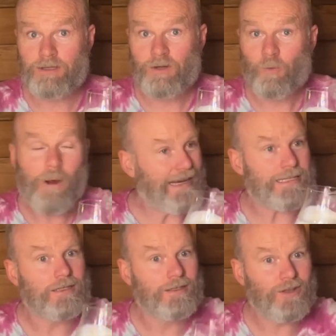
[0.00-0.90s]

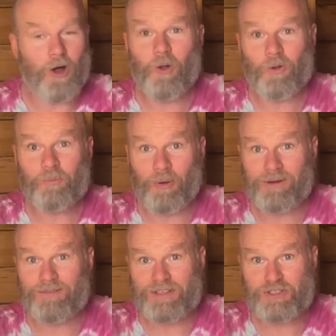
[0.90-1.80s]
wait, the whole point
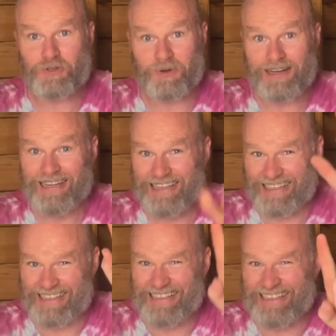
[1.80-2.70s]
of this story
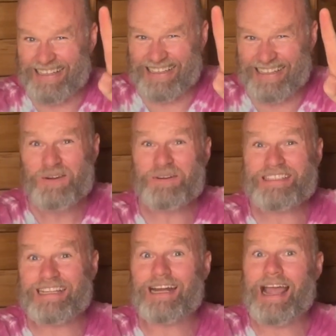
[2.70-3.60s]
was
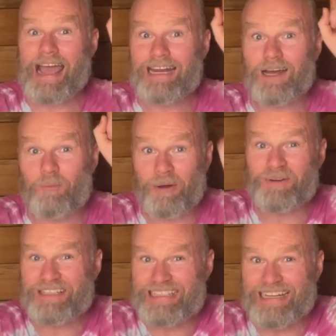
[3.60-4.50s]
that I had a
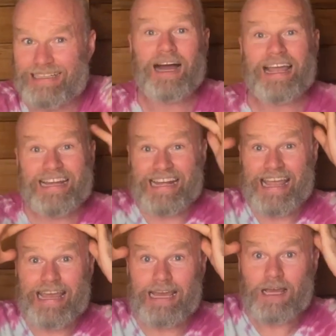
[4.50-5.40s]
ponytail. I had
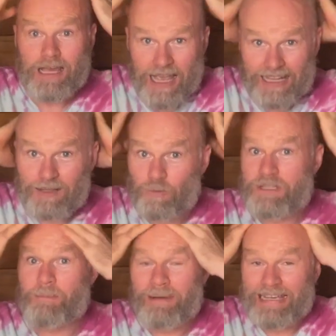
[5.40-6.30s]
hair and it was
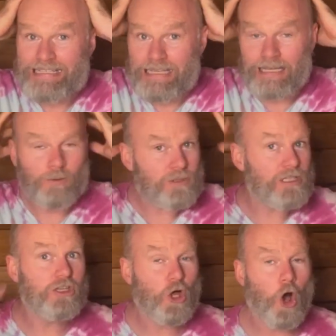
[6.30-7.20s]
amazing and it was
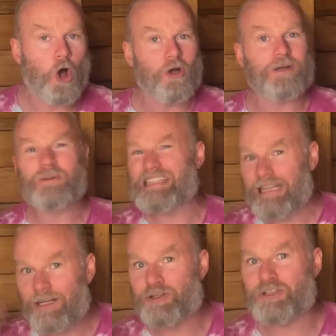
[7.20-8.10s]
long and it was
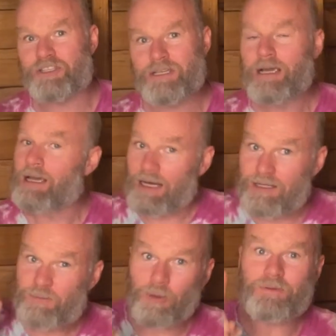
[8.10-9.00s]
luscious. And I
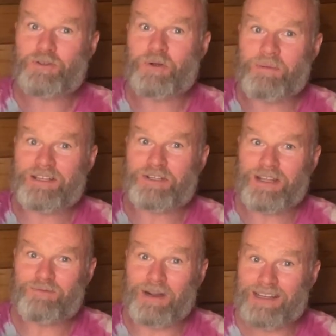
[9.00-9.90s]
probably should have mentioned
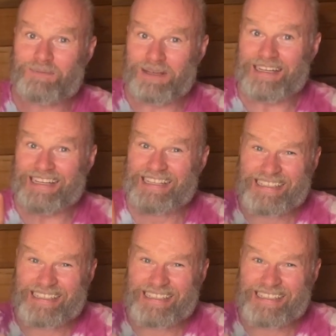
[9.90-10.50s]
that right at the beginning.